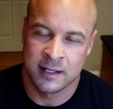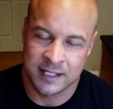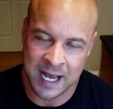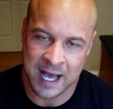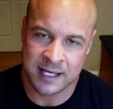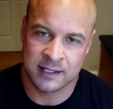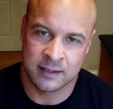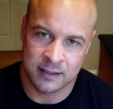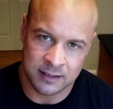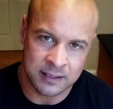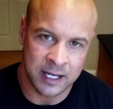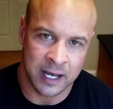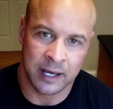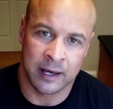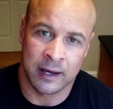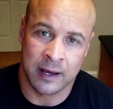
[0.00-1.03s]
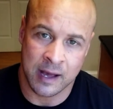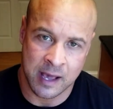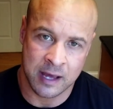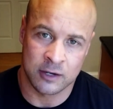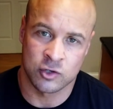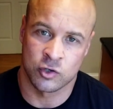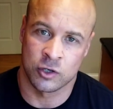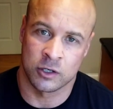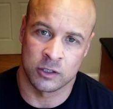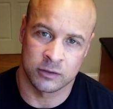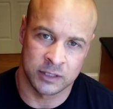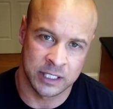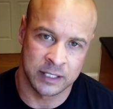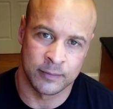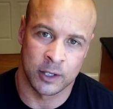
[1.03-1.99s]
Test, Deca,
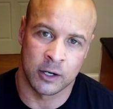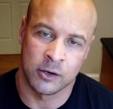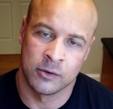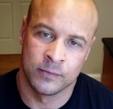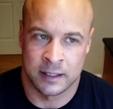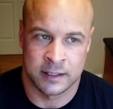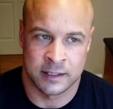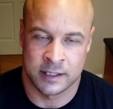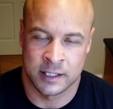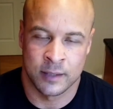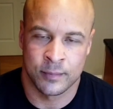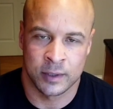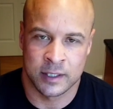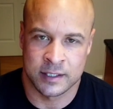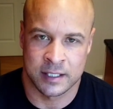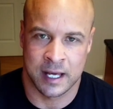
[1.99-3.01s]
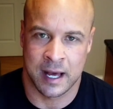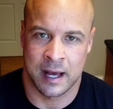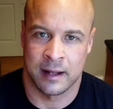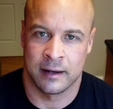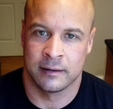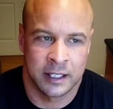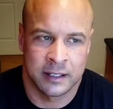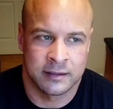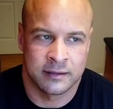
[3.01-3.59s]
Anadrol, D-ball. It's as simple as that.